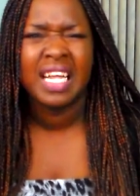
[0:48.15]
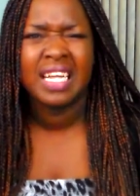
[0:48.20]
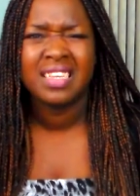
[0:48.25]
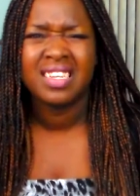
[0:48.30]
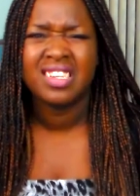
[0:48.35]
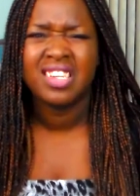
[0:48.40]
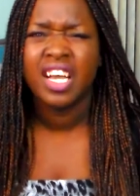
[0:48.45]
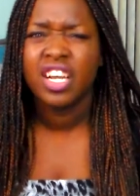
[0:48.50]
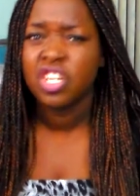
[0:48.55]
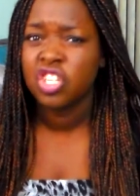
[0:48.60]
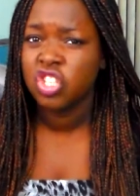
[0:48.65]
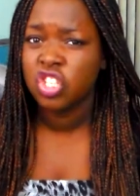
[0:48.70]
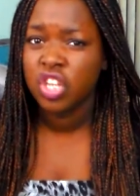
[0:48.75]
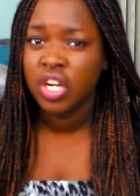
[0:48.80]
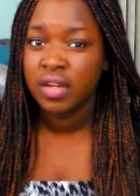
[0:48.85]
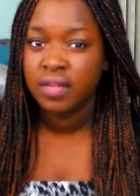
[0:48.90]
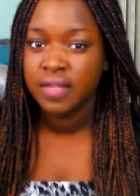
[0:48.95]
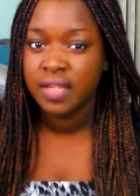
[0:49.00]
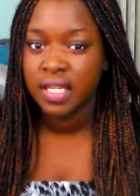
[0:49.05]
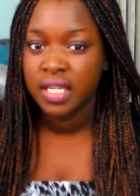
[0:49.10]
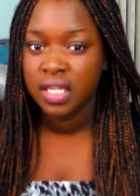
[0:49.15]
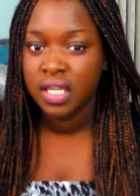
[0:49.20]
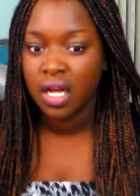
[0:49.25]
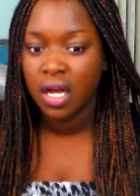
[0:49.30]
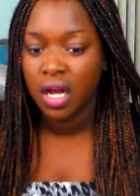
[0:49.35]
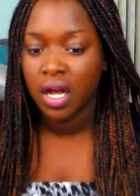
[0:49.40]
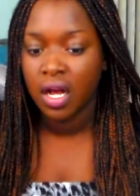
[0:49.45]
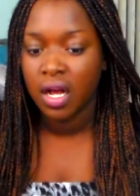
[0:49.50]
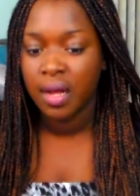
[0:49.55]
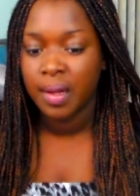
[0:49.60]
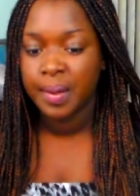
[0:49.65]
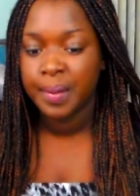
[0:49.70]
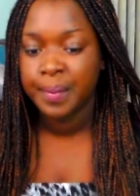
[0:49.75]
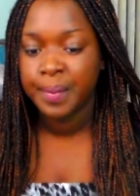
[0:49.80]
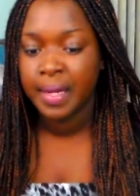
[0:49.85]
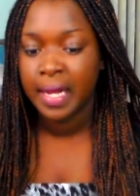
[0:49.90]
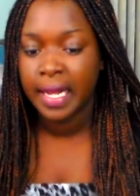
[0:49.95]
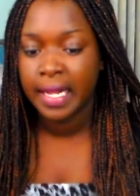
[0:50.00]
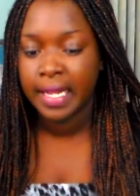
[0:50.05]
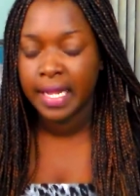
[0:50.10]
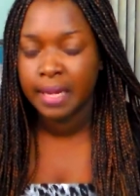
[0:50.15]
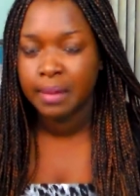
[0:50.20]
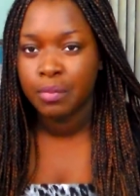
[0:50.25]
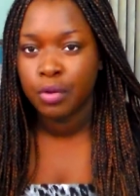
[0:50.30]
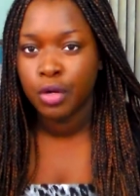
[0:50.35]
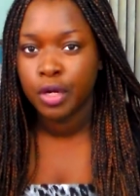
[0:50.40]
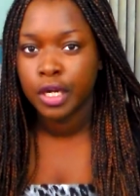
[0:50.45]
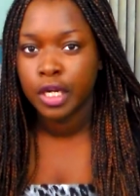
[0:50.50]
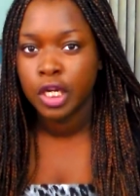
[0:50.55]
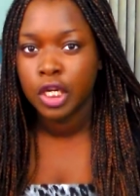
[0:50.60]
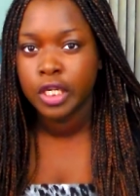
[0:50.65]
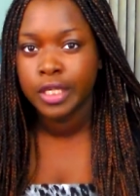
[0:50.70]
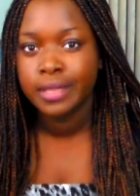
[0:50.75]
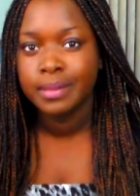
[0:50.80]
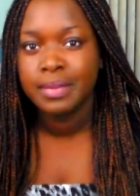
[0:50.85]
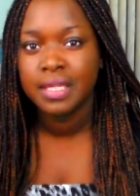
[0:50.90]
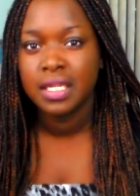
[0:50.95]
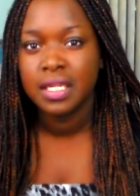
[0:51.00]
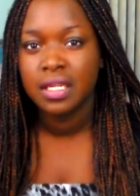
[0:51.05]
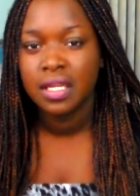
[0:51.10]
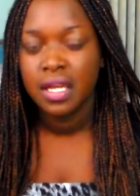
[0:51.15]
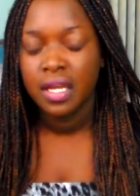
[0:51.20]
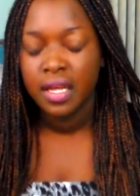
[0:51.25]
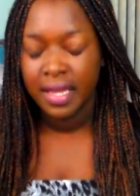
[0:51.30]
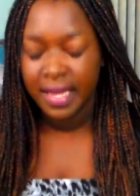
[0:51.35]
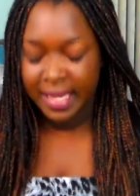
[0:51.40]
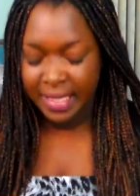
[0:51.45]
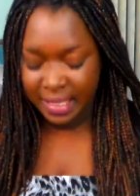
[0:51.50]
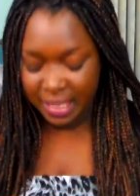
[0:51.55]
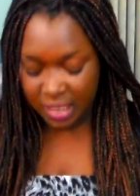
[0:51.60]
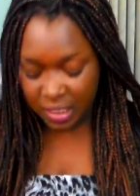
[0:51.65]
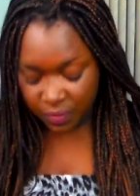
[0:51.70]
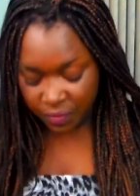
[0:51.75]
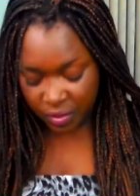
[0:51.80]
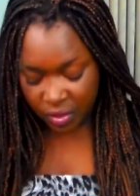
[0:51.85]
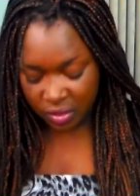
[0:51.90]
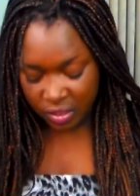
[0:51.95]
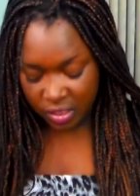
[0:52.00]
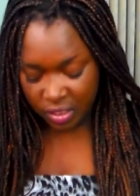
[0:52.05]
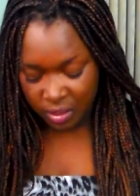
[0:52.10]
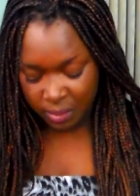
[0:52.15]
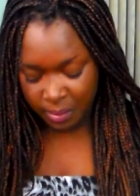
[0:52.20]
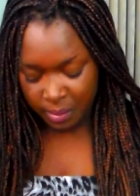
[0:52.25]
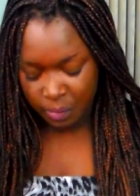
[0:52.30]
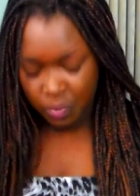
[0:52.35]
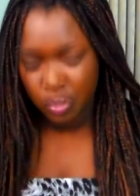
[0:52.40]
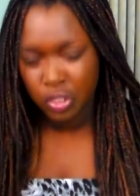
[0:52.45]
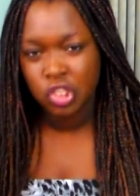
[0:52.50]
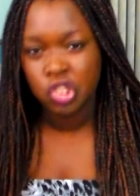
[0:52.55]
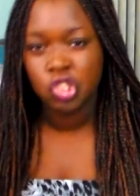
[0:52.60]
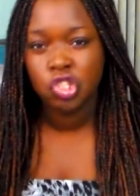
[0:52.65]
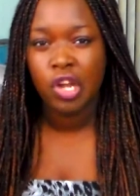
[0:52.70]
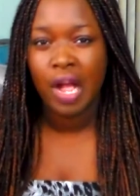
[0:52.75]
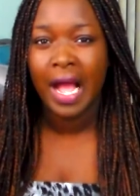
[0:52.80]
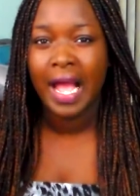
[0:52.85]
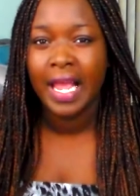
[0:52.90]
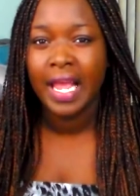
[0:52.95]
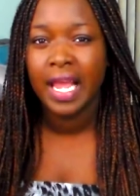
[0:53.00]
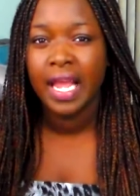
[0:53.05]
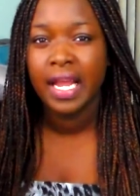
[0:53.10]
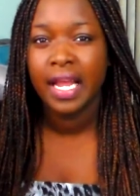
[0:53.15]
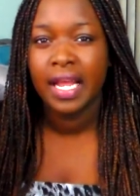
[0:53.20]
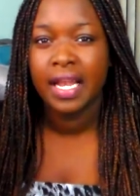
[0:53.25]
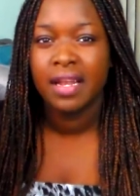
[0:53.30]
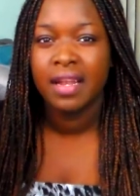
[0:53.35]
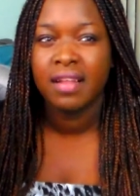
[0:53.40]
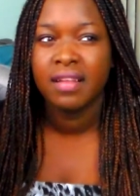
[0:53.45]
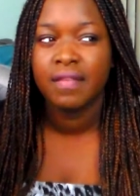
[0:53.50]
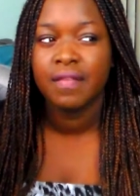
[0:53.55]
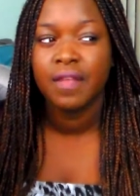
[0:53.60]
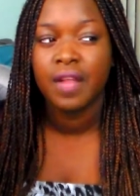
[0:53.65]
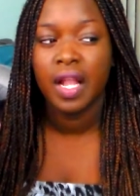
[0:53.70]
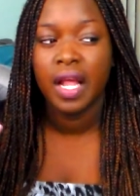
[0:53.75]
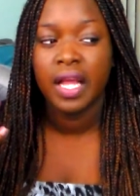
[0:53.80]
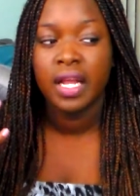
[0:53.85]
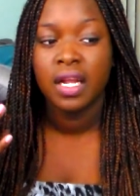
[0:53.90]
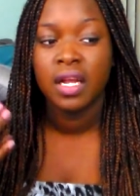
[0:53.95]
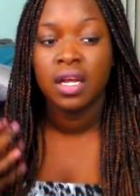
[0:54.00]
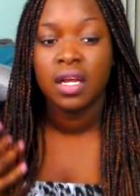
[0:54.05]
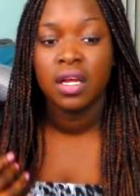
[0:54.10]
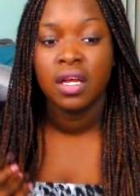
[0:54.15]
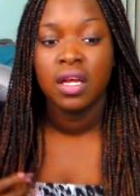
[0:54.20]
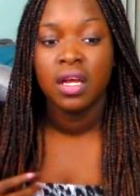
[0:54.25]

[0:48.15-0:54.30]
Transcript: like the texture of it um, I like more creamy this feels a little bit more drying and it doesn't feel like